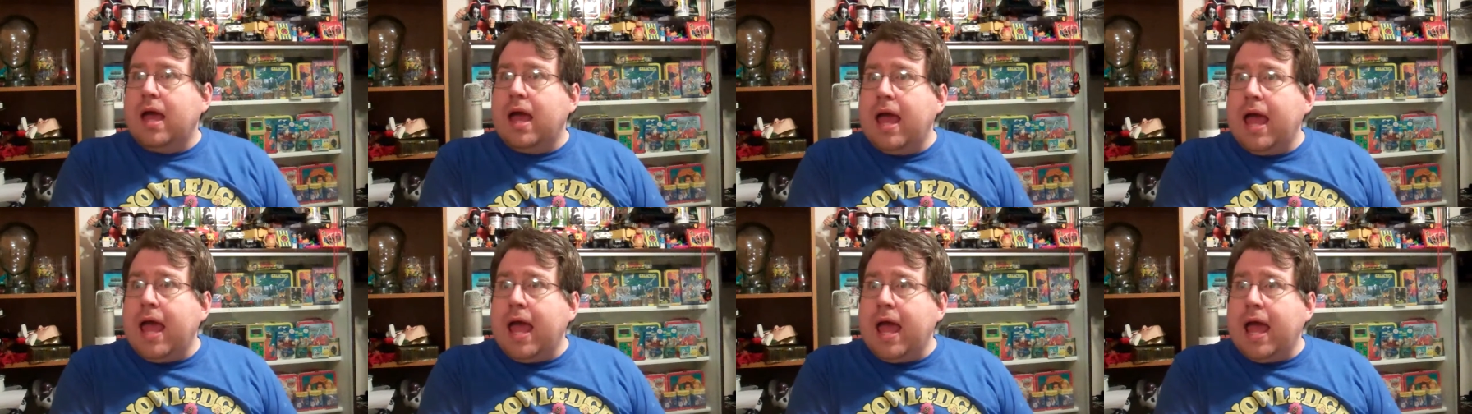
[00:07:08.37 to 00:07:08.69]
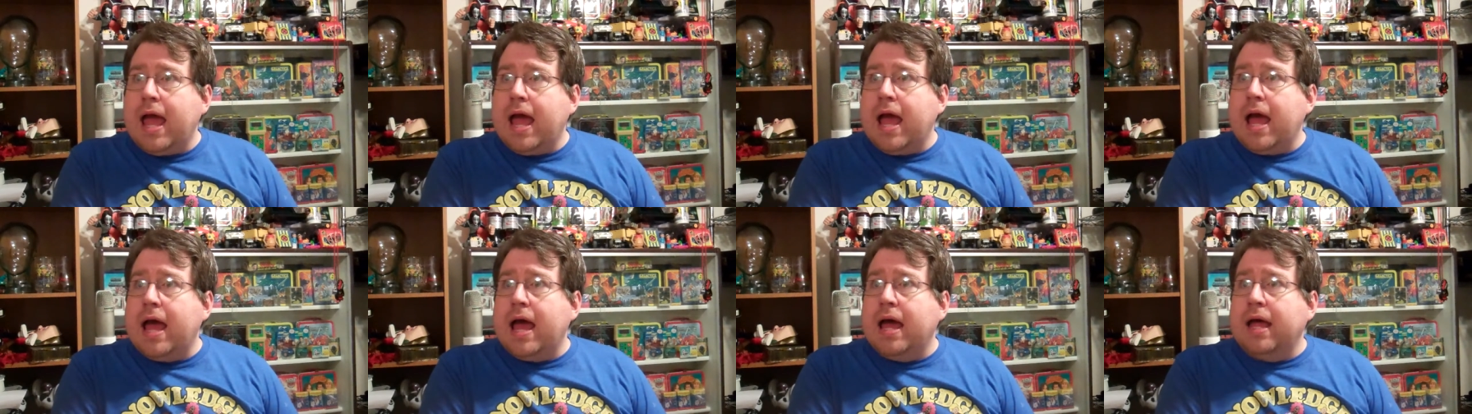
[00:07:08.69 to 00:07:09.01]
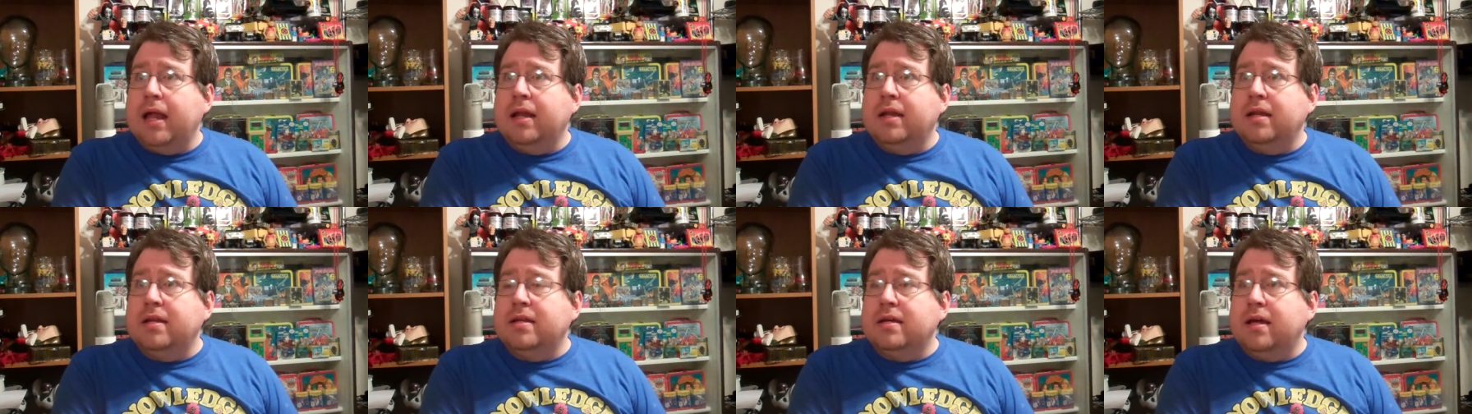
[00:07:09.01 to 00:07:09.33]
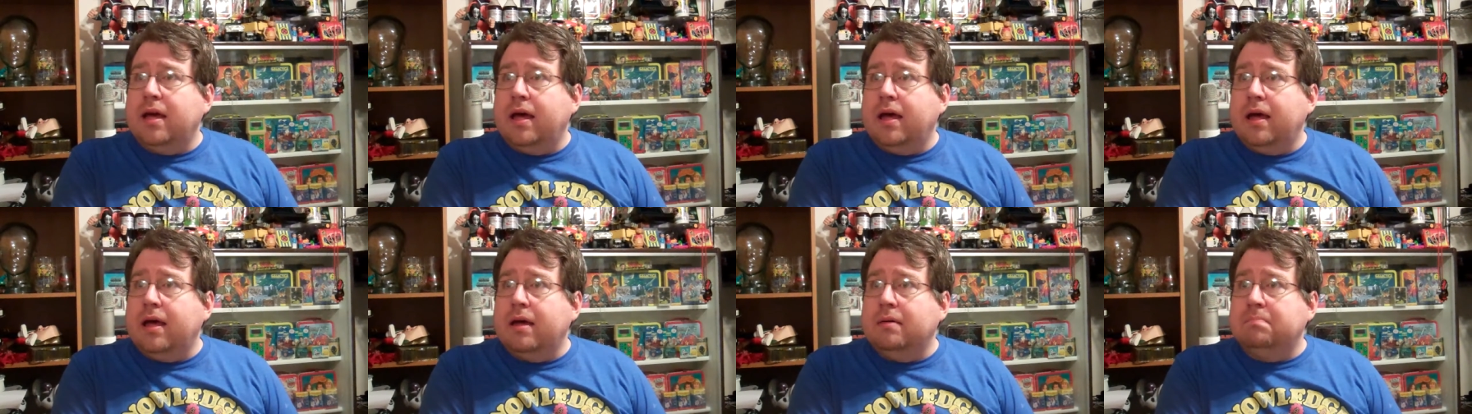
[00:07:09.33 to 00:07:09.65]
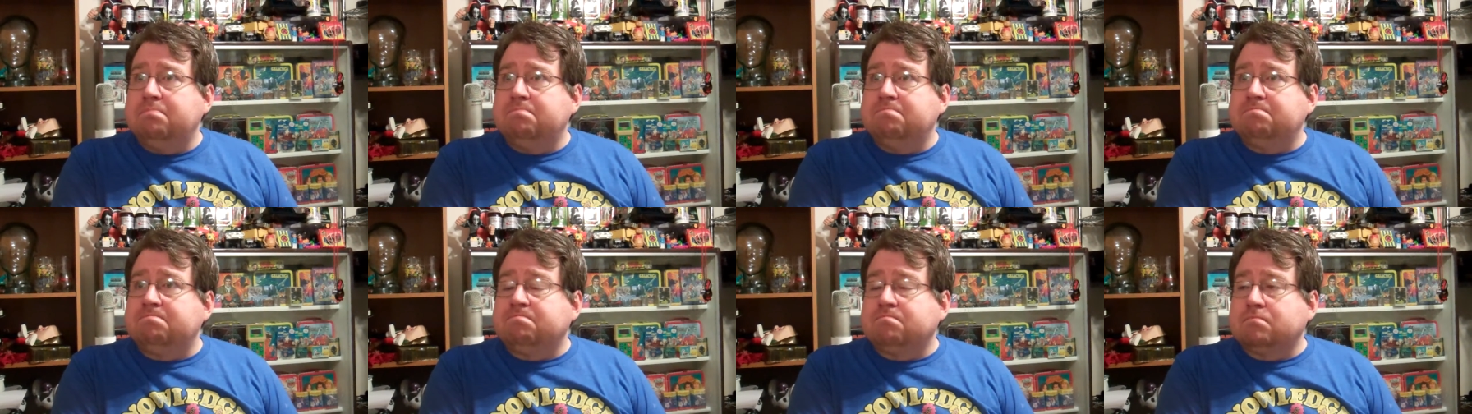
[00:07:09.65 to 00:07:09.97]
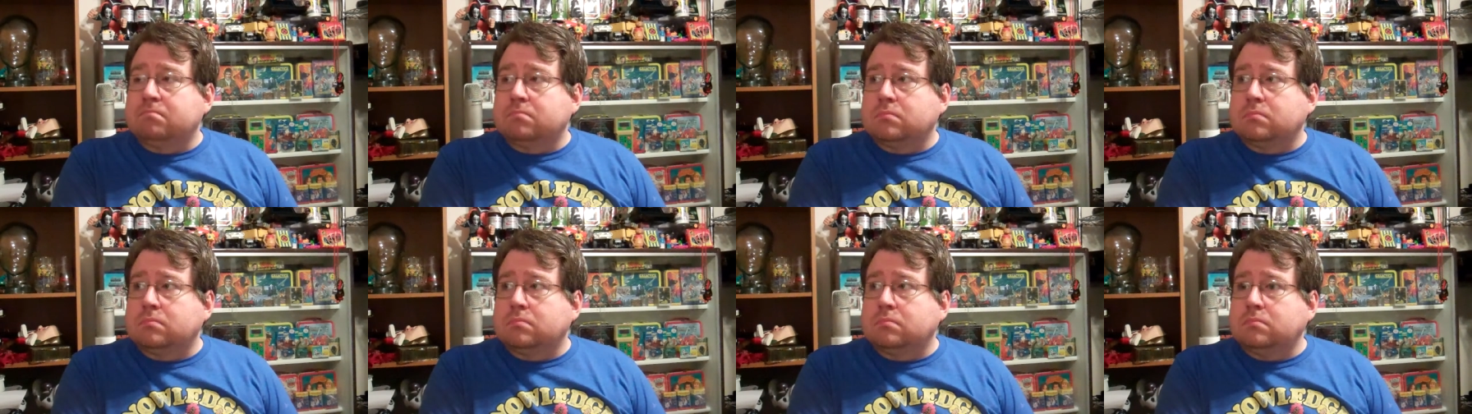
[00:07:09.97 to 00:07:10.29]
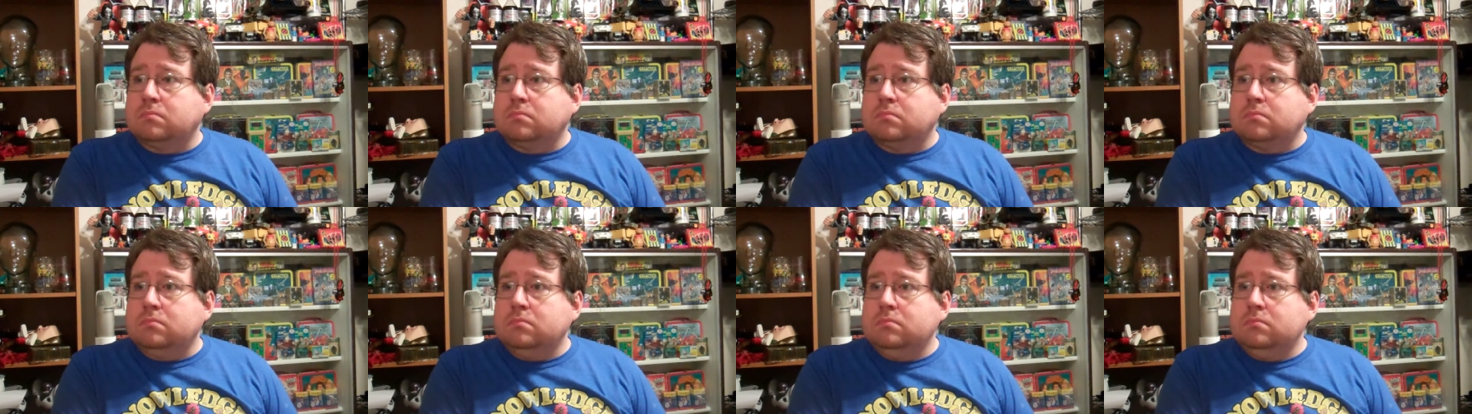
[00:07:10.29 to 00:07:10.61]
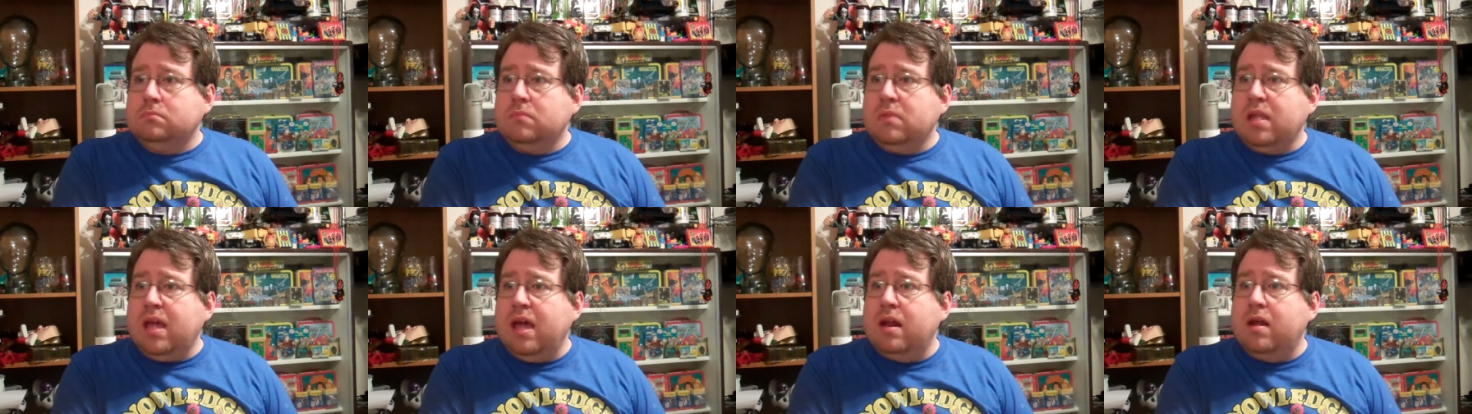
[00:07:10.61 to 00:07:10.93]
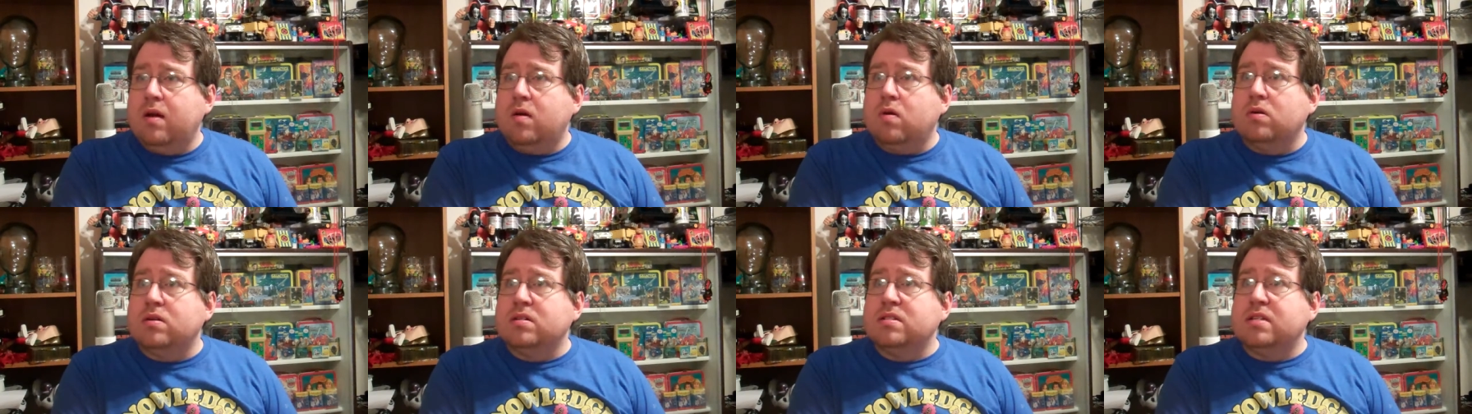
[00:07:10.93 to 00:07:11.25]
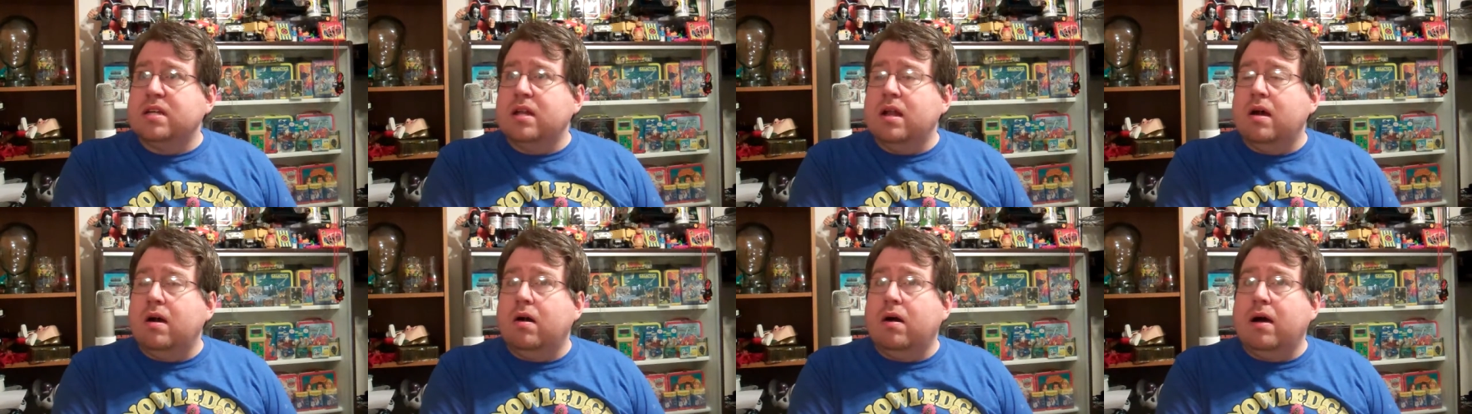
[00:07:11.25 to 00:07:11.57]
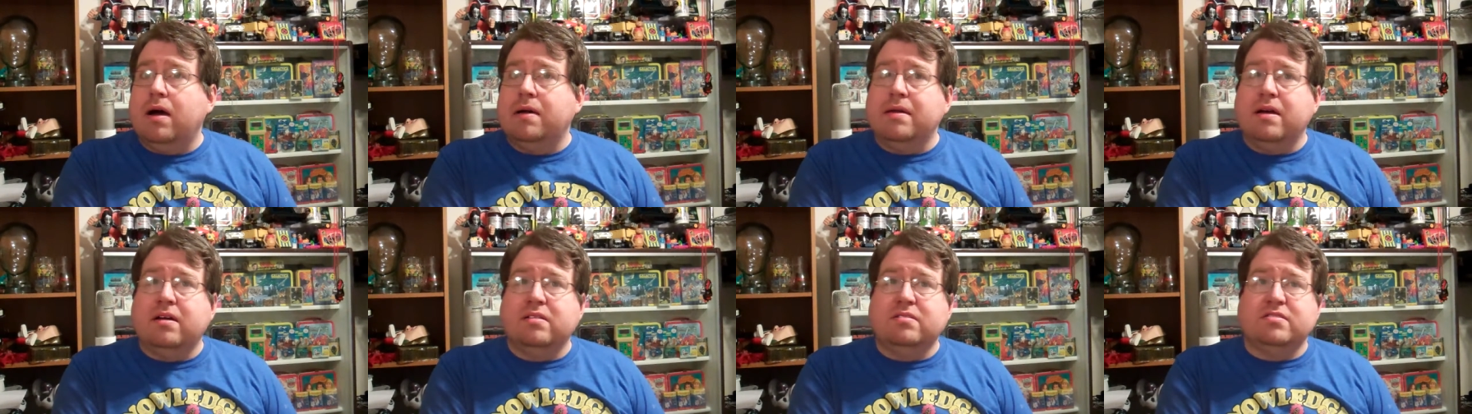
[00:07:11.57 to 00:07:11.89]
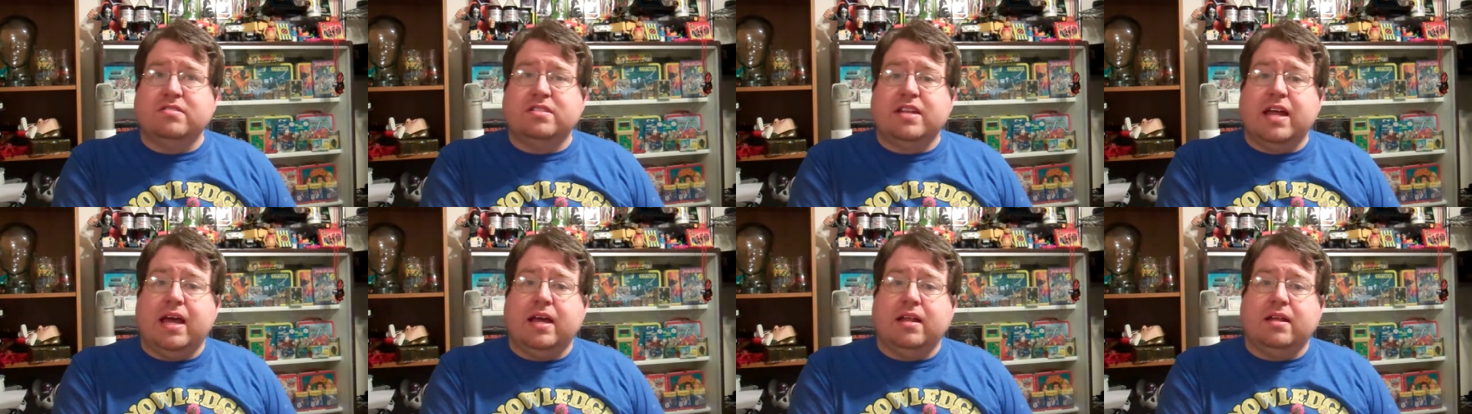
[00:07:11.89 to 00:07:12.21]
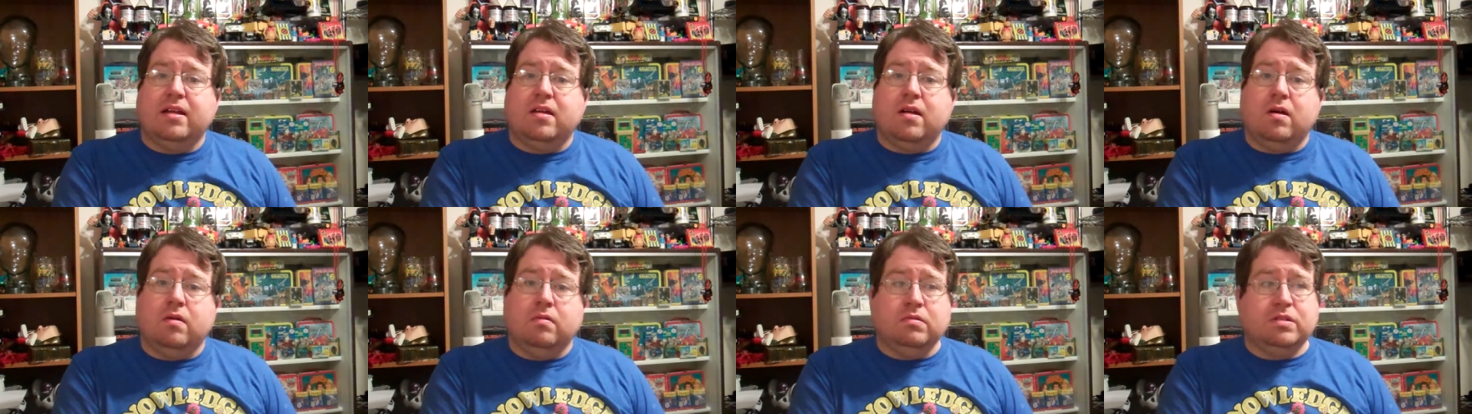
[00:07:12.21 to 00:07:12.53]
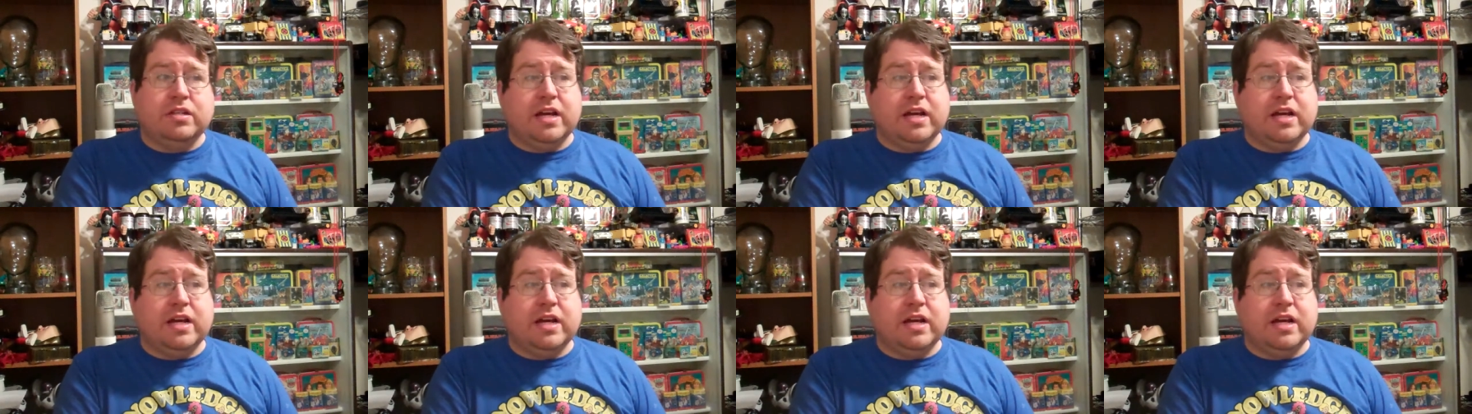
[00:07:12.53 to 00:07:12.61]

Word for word: and. Uh, and of course, you know, I understand, you know,